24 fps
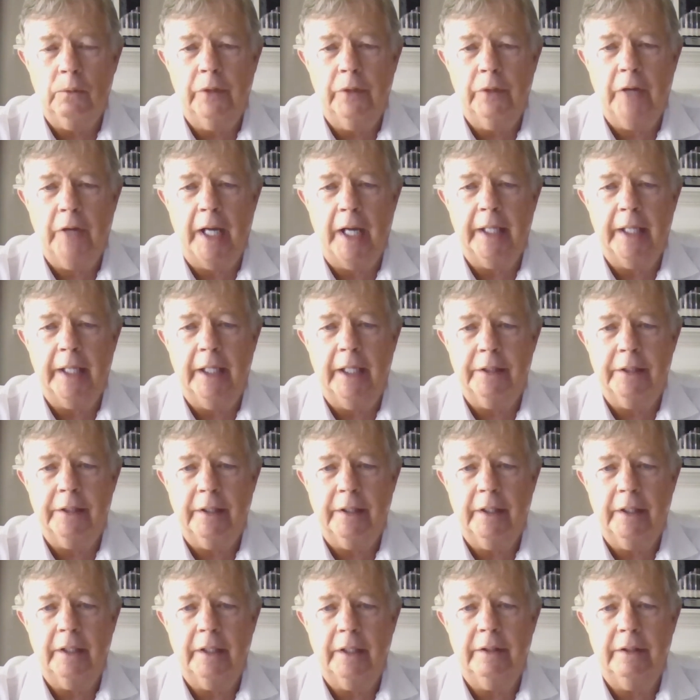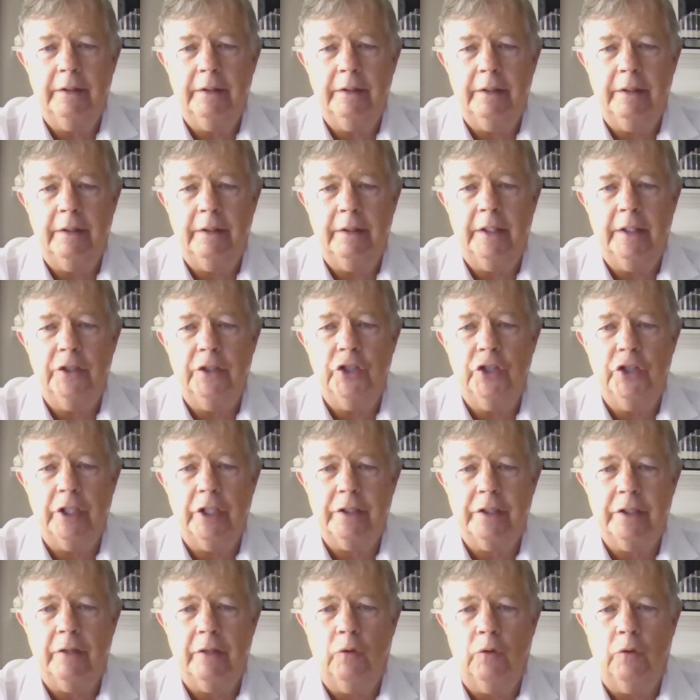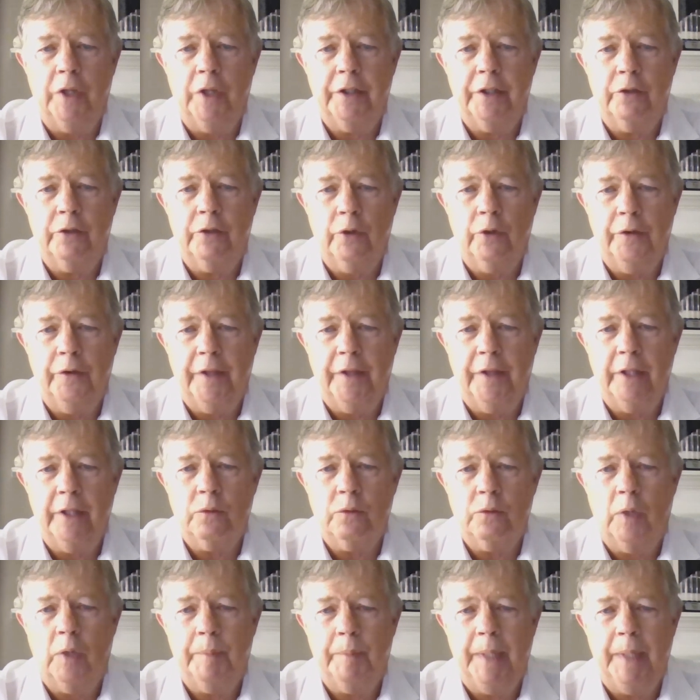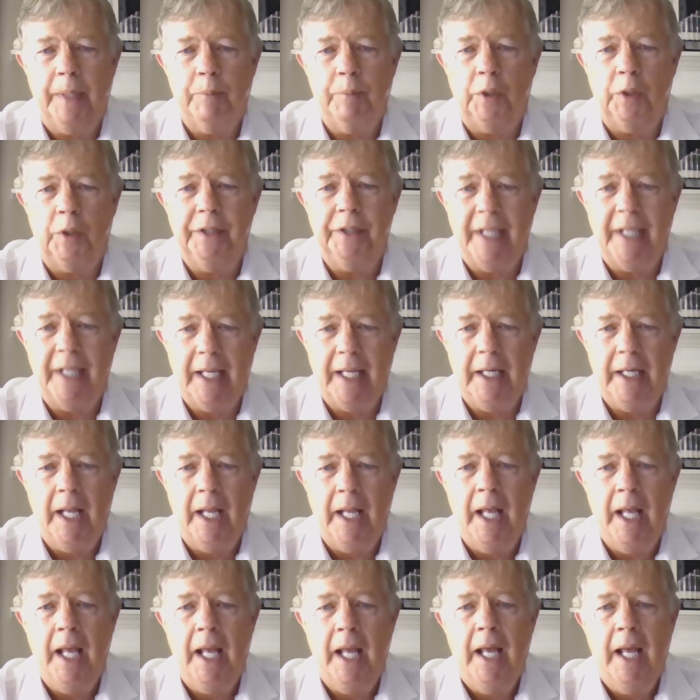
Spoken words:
We've got to get to the gist of the truth is, what people need.